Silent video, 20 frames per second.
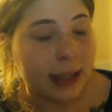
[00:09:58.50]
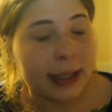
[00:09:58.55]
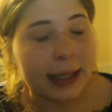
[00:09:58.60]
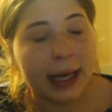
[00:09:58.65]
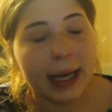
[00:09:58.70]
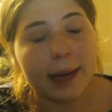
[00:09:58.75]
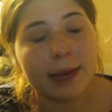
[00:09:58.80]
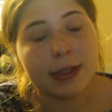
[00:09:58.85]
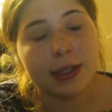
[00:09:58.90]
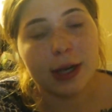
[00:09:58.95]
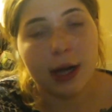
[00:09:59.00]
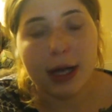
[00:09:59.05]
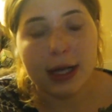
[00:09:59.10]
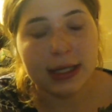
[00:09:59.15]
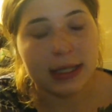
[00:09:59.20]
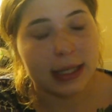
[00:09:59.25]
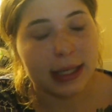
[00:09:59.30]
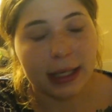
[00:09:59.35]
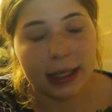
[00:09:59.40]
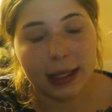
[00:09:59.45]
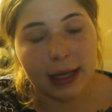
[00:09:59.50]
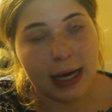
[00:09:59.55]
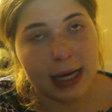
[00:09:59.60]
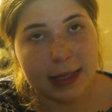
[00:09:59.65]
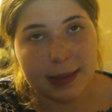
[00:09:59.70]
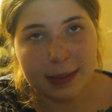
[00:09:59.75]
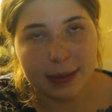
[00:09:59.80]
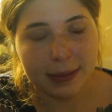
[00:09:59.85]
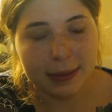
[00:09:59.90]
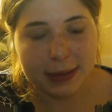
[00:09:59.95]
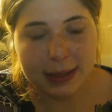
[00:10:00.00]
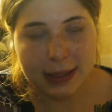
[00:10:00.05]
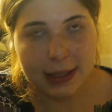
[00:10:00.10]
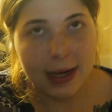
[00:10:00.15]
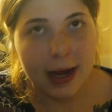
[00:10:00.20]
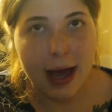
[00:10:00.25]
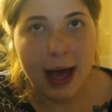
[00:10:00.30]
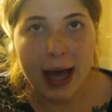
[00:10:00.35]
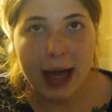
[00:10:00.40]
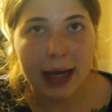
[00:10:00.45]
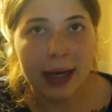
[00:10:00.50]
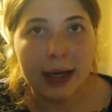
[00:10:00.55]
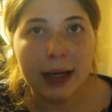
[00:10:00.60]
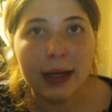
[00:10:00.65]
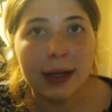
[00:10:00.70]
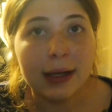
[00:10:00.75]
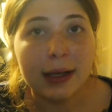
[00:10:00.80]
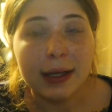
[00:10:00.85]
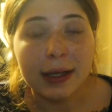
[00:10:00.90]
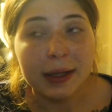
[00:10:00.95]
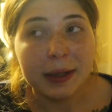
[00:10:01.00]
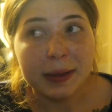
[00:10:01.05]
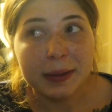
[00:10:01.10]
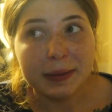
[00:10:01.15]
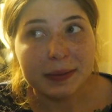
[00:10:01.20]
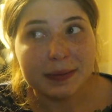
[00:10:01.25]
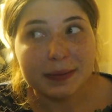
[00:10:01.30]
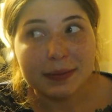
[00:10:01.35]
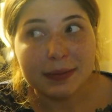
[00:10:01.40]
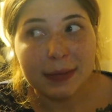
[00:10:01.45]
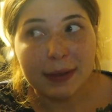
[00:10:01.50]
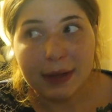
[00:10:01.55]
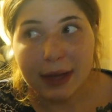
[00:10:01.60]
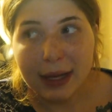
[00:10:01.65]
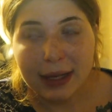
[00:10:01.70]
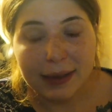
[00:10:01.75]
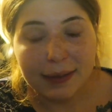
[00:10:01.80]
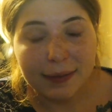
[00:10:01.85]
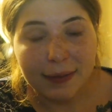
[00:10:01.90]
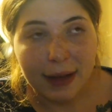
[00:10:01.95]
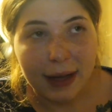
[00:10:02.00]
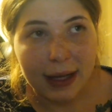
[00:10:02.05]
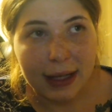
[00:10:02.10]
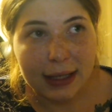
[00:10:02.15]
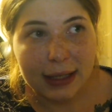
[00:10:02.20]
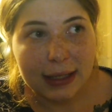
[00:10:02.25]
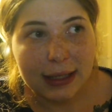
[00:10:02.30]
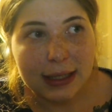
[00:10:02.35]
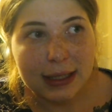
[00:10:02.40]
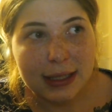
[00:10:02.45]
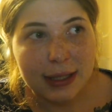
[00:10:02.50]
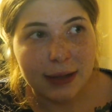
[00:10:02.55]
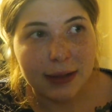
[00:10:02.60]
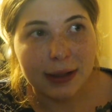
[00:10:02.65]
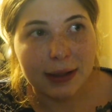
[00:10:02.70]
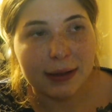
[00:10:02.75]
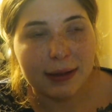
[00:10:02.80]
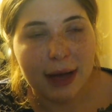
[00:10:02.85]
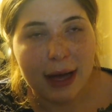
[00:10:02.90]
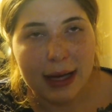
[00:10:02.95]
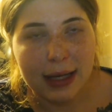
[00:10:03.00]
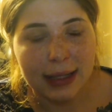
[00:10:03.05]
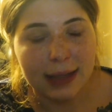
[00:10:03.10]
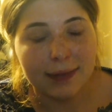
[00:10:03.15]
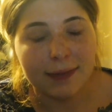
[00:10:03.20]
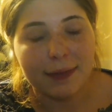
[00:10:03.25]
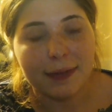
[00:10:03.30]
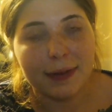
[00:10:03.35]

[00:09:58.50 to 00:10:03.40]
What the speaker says: capture us sitting at the hospital was not any fun, so there I didn't